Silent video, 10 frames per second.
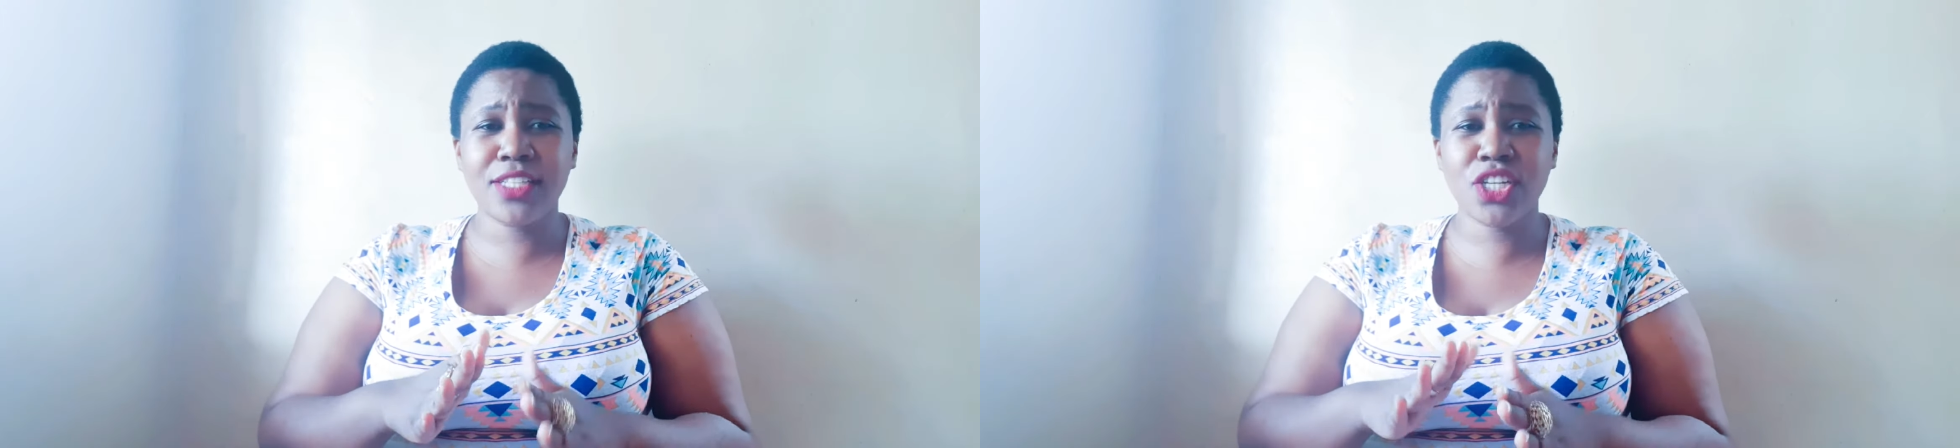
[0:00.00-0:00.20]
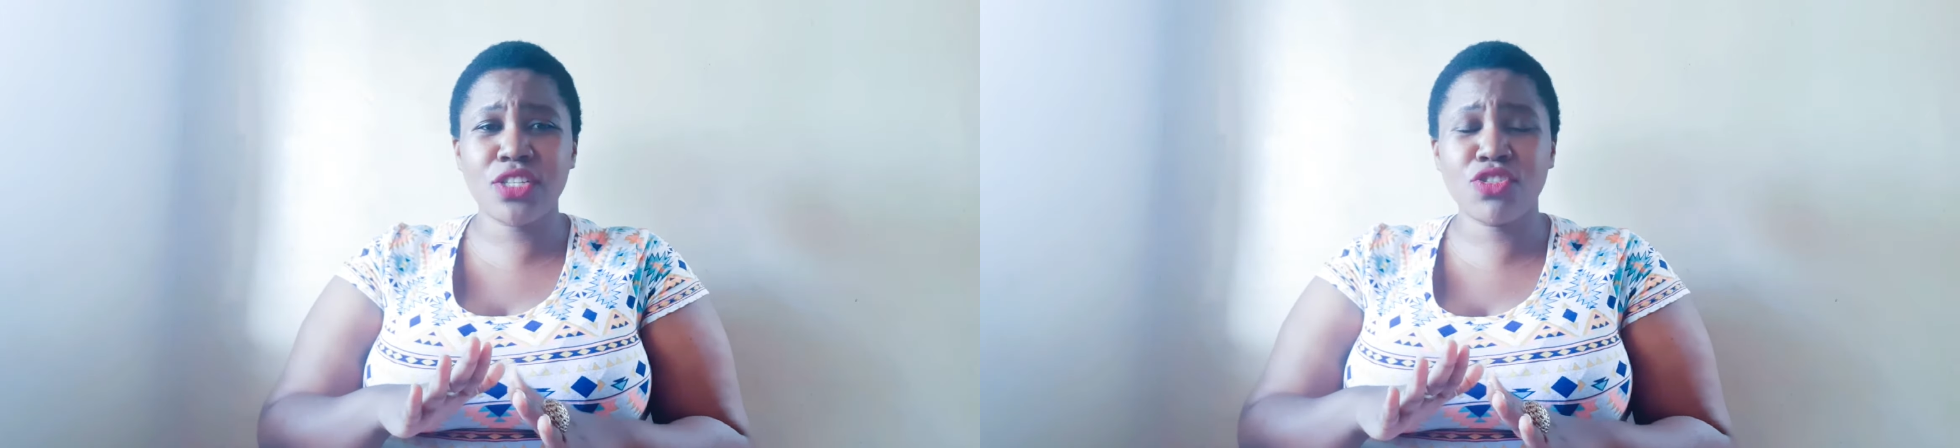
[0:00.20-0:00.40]

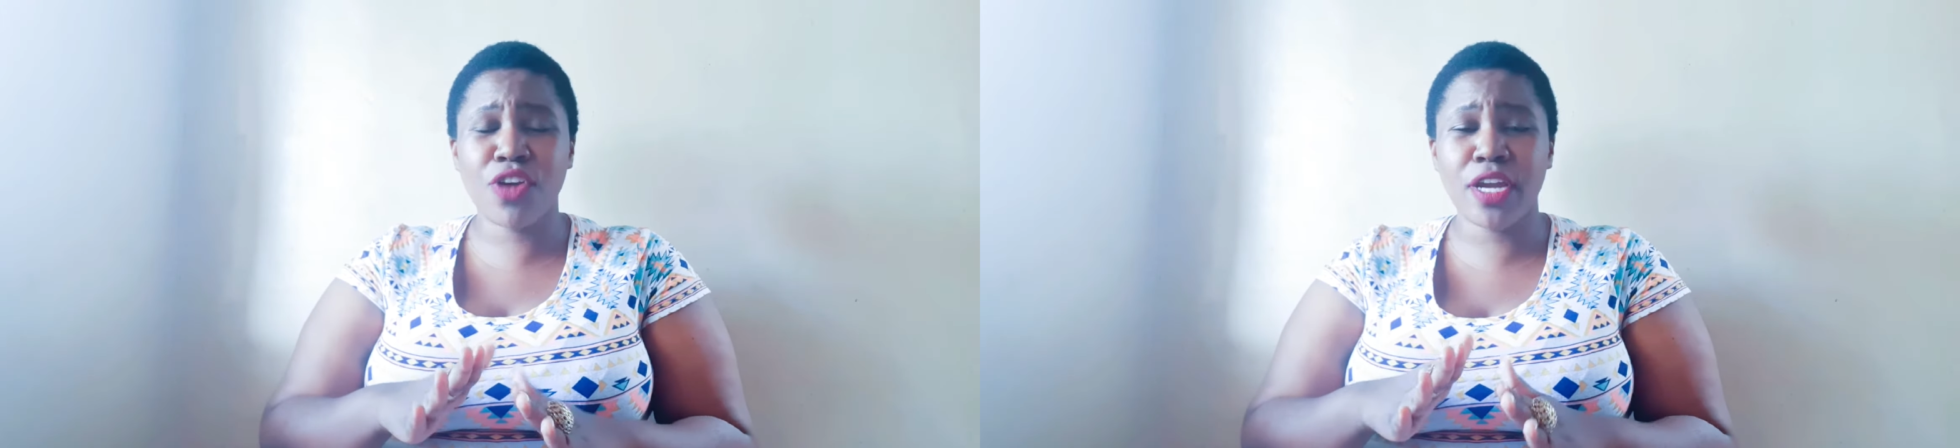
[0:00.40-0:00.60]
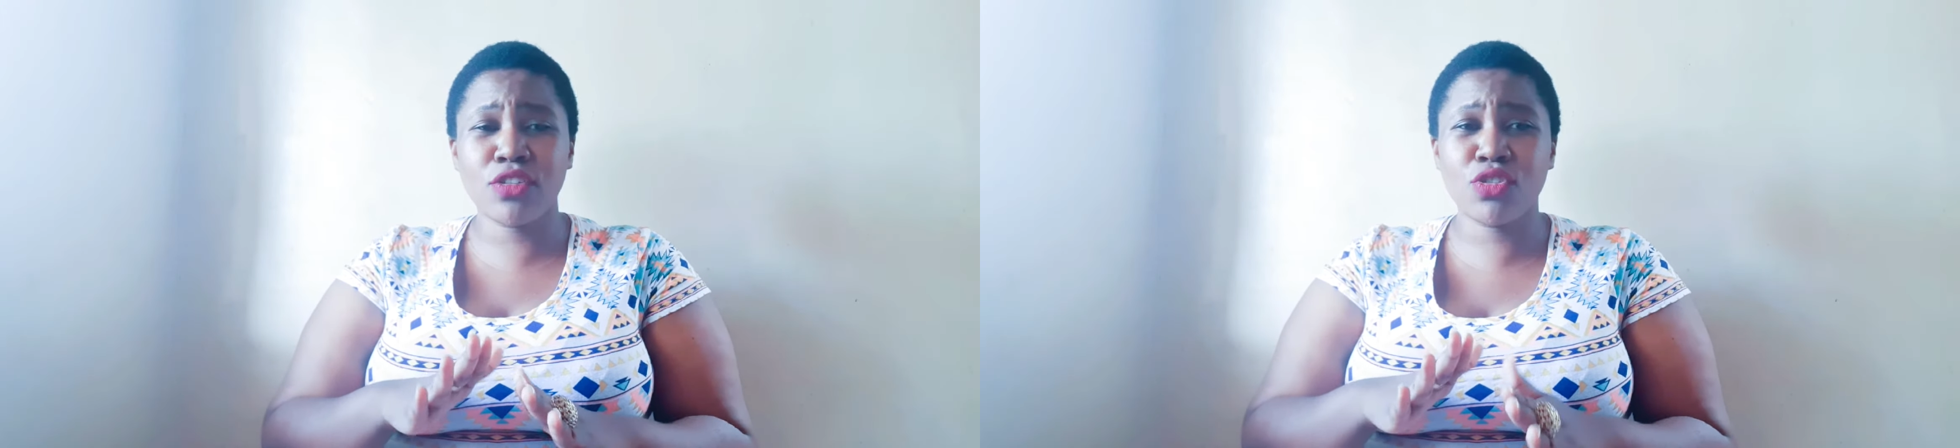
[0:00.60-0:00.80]
are just
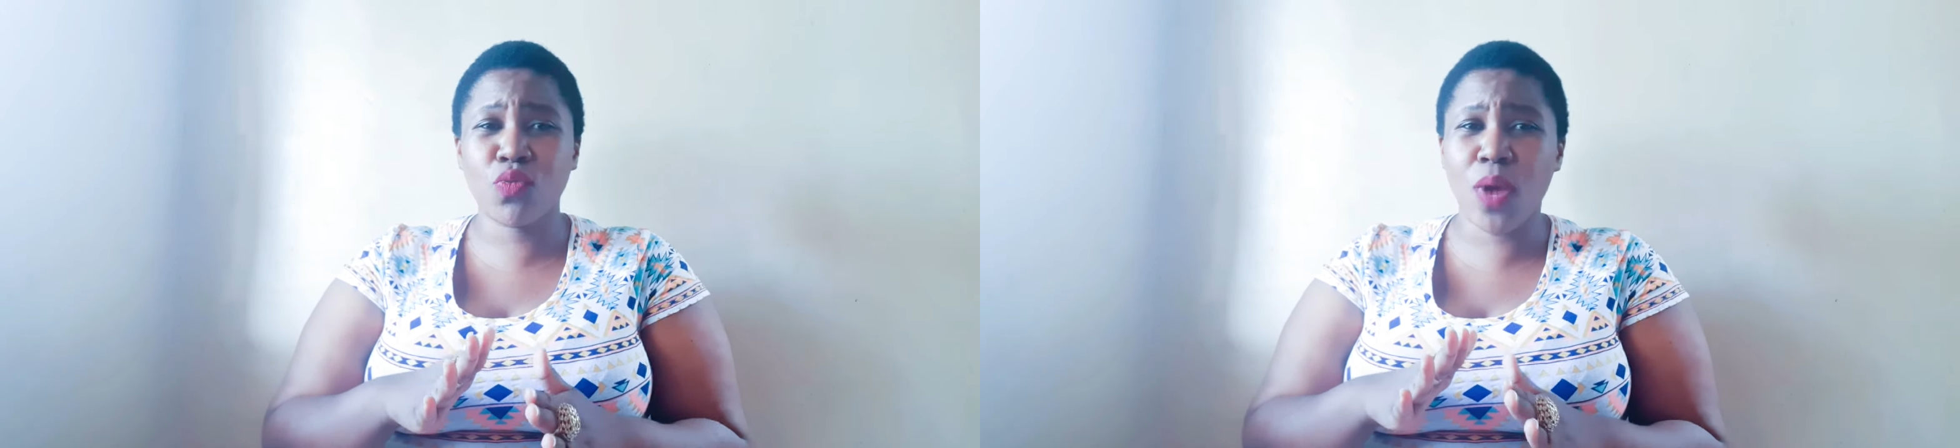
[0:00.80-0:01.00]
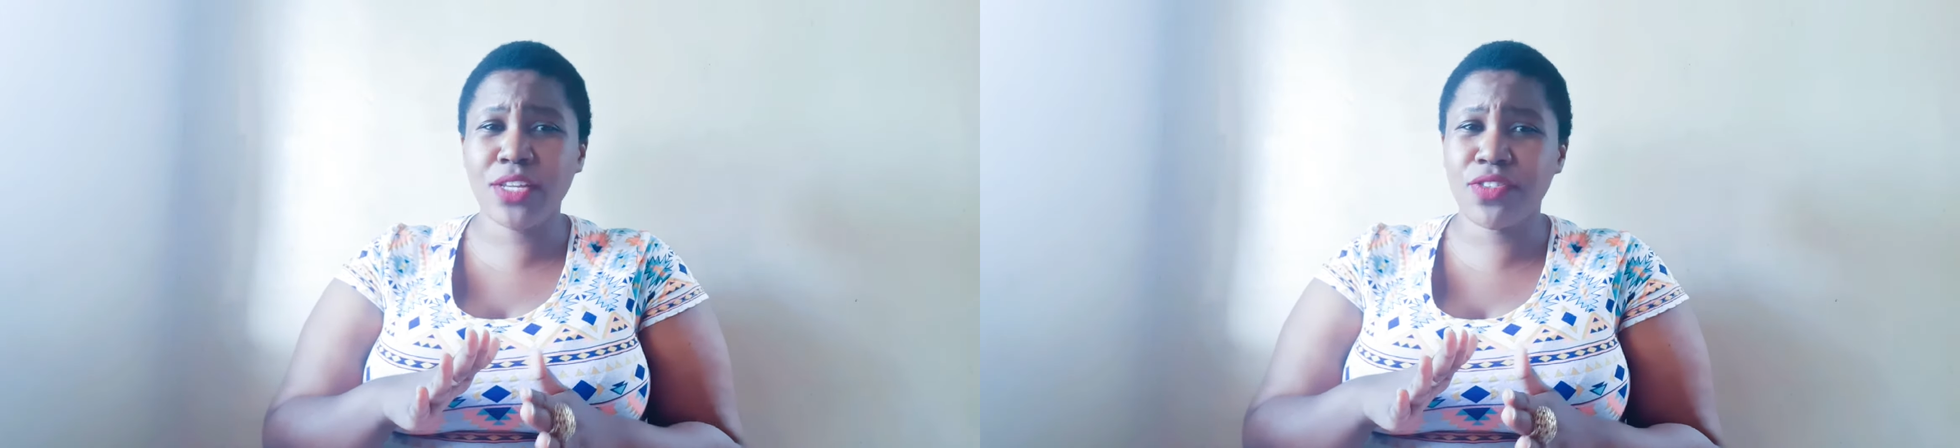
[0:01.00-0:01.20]
trying to
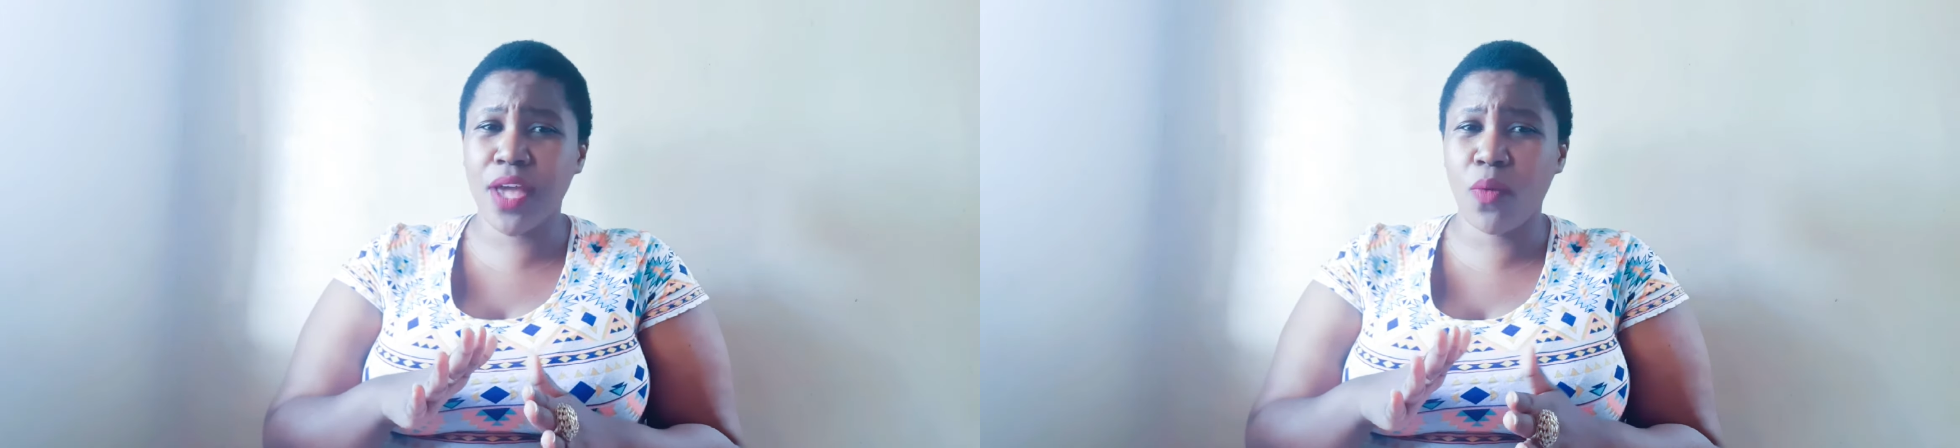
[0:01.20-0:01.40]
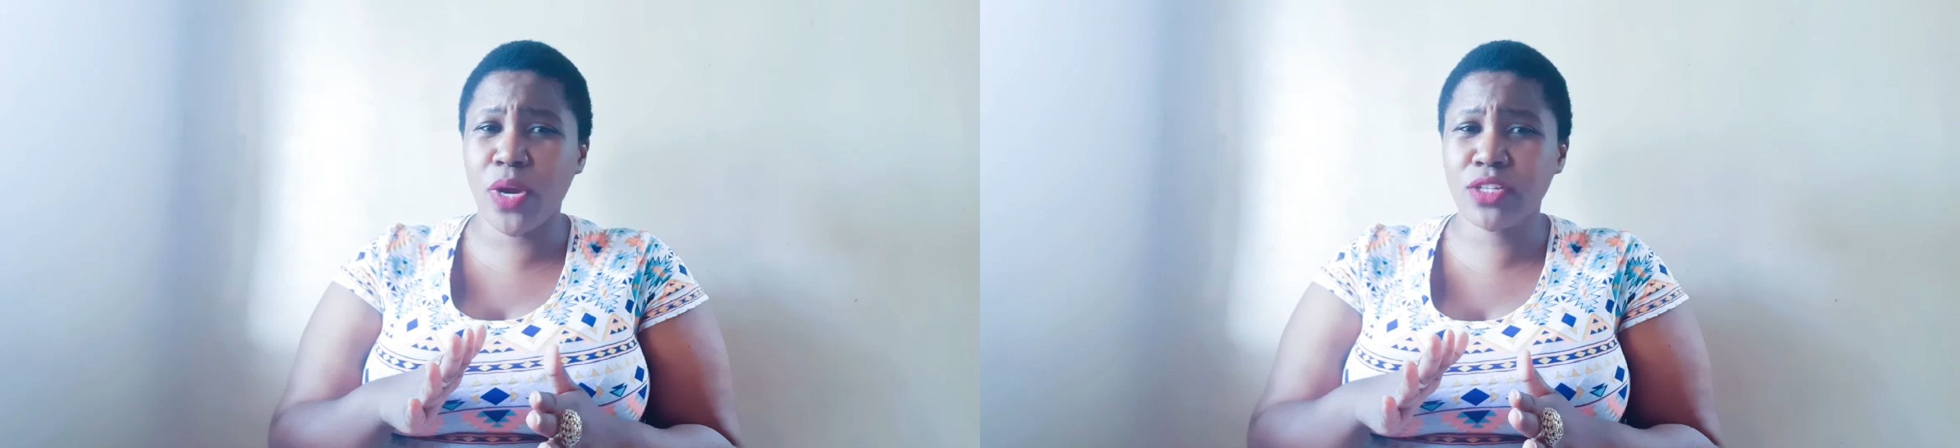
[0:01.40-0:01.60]
watch
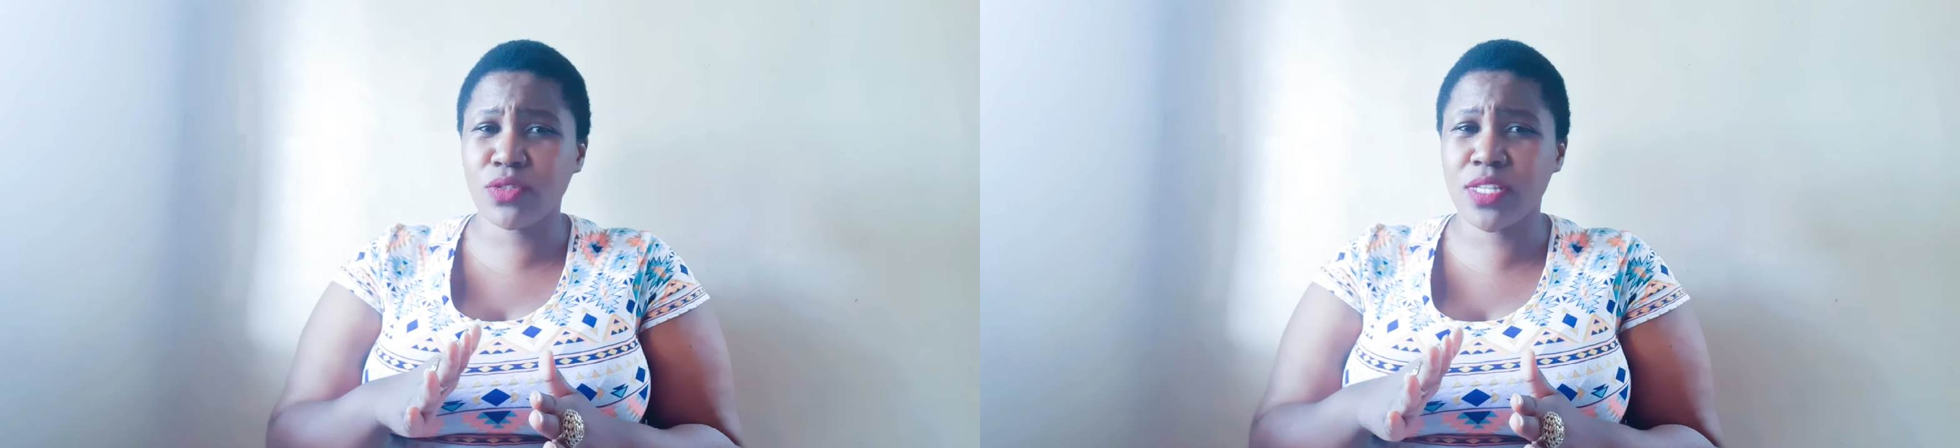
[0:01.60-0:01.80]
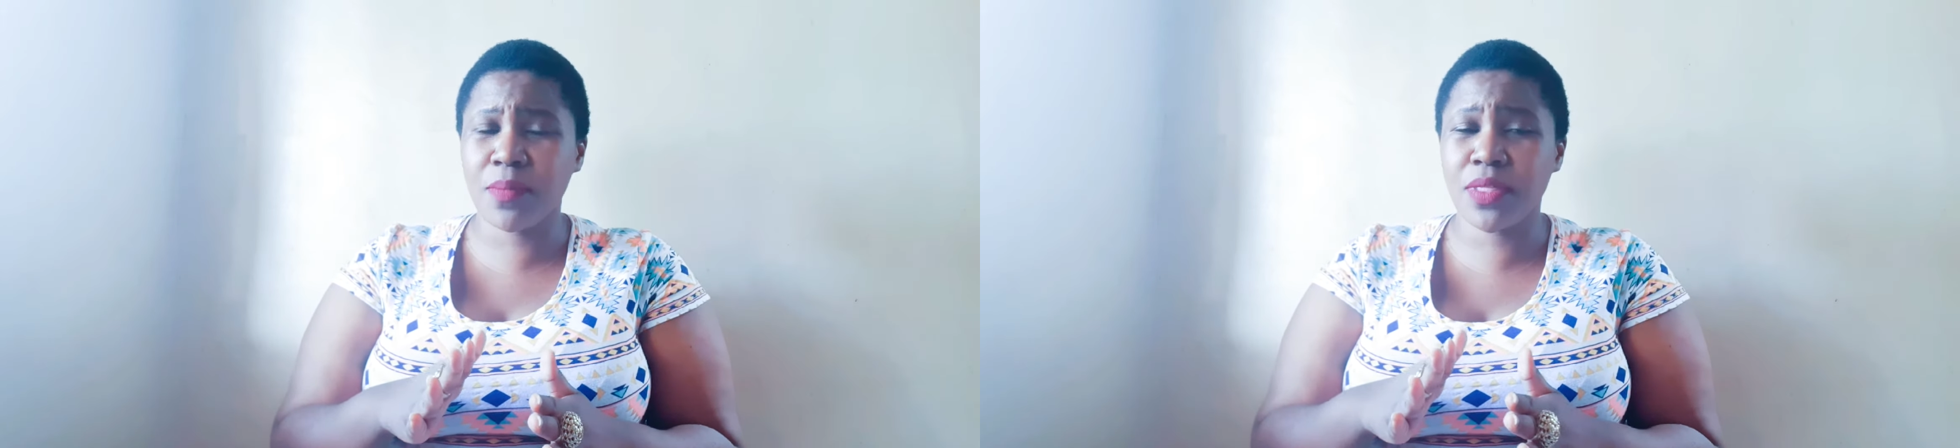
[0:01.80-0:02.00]
their weight
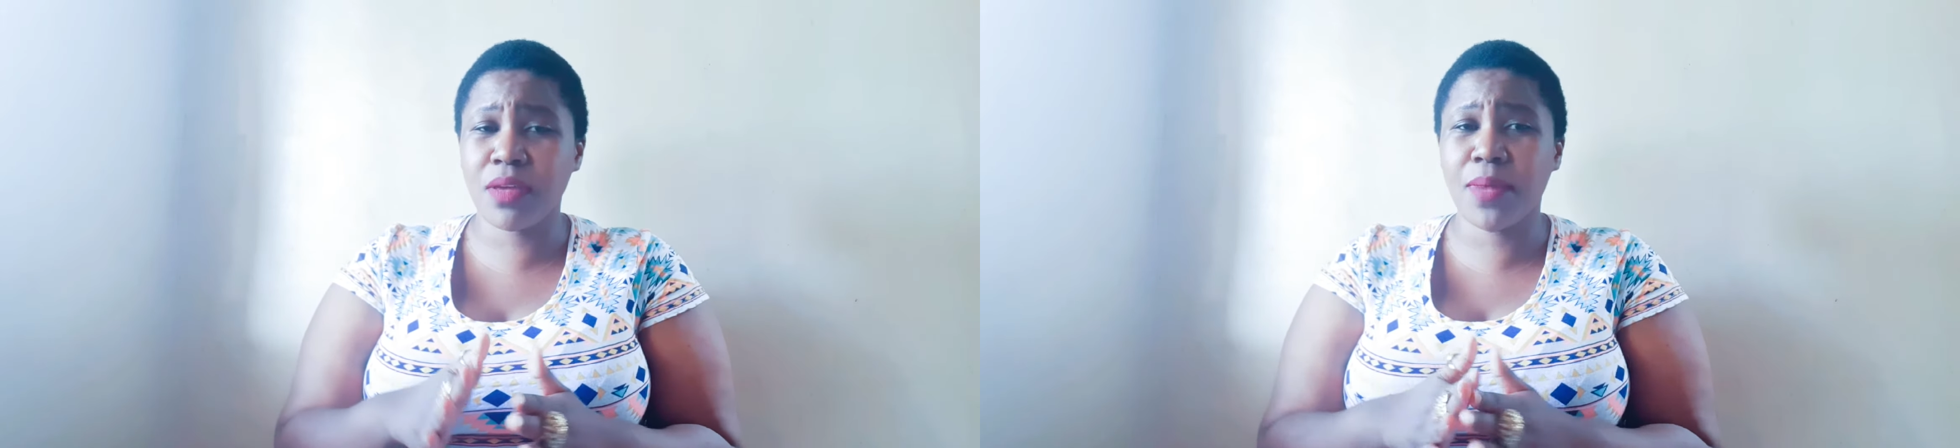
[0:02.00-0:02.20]
or something.